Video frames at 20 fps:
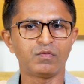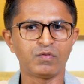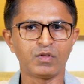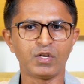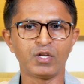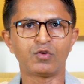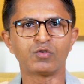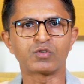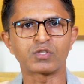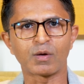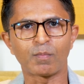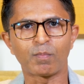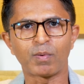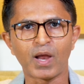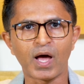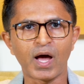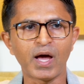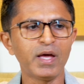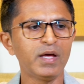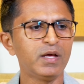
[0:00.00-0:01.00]
you need to
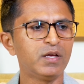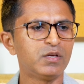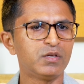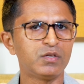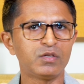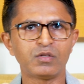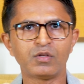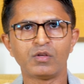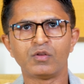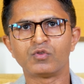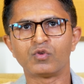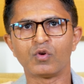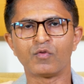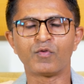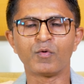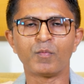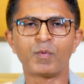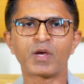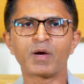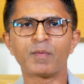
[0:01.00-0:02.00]
supply. So if
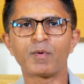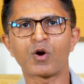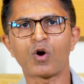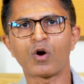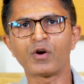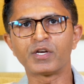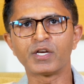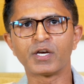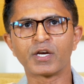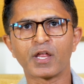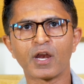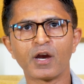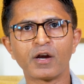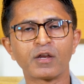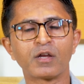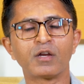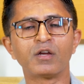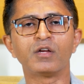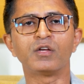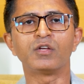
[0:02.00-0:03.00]
you become a content
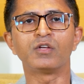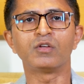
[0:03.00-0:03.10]
creator